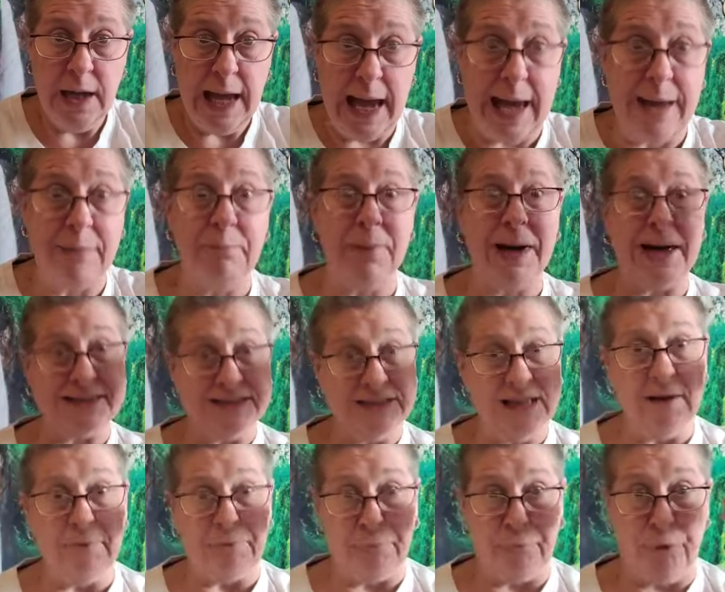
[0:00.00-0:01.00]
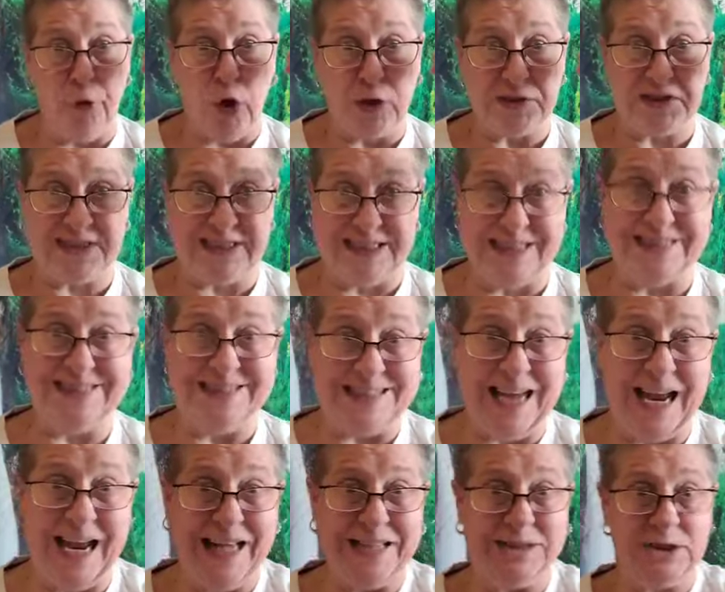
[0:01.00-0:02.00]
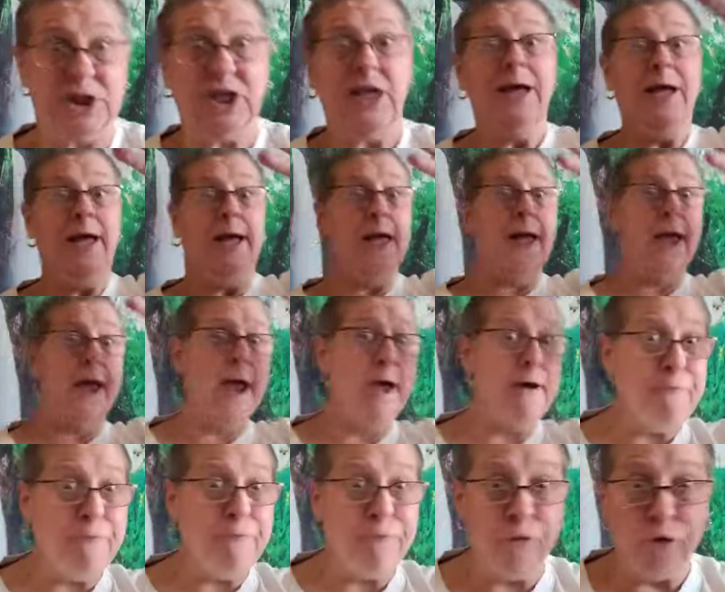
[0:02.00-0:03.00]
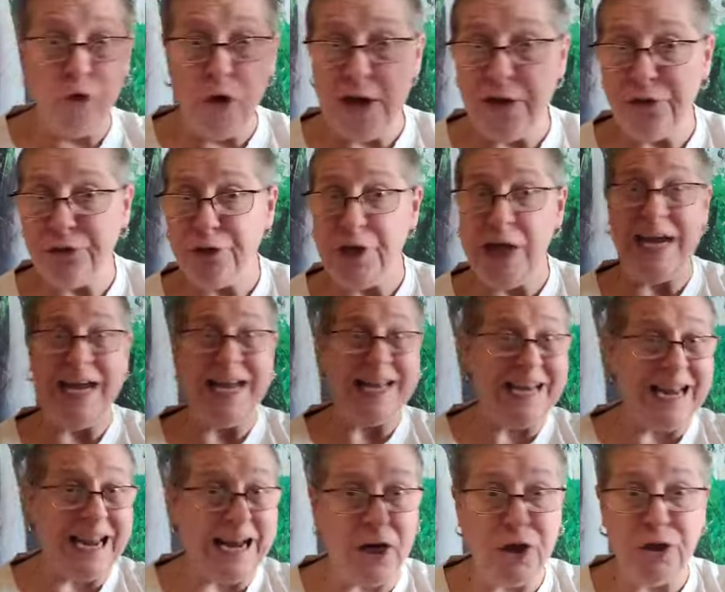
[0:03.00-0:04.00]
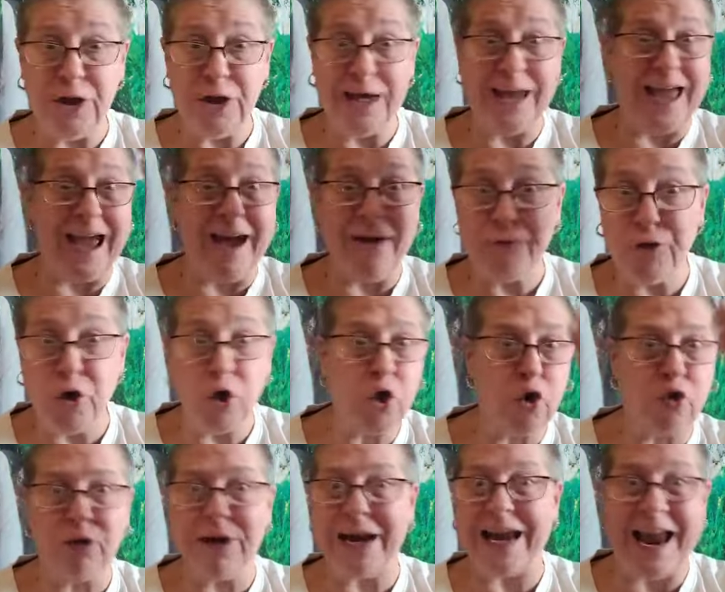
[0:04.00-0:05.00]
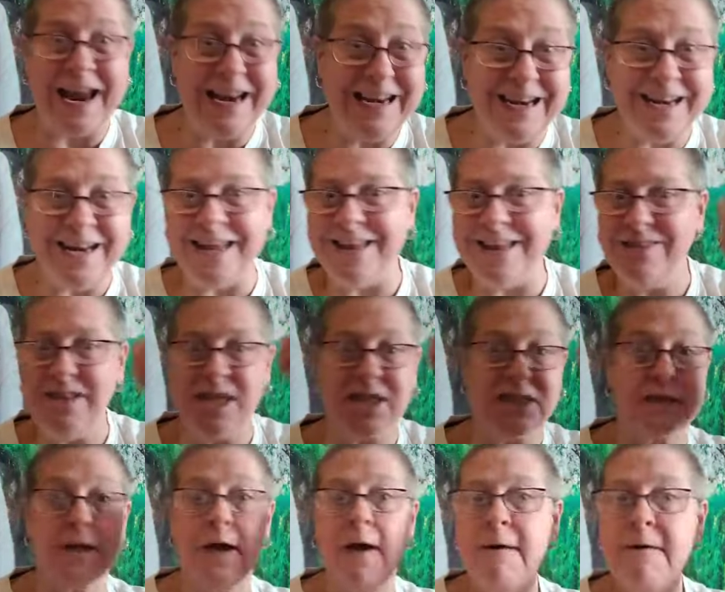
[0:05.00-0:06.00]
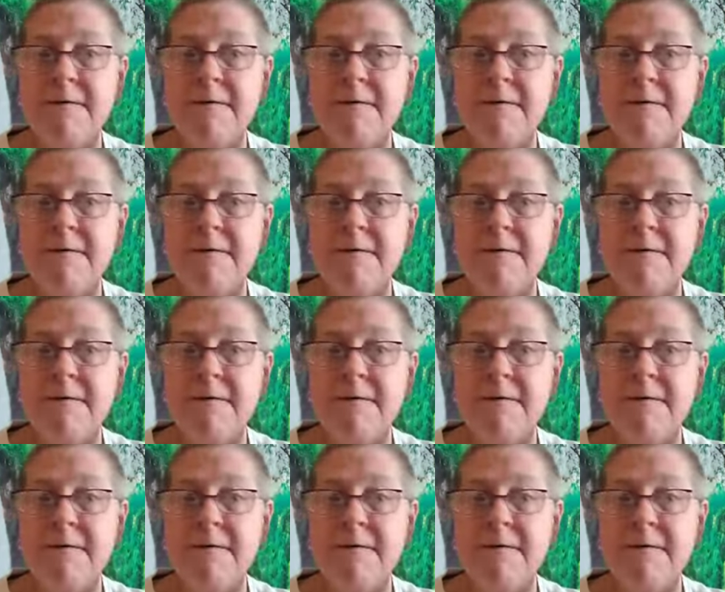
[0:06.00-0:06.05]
And my life force contains everything and anything ever created in this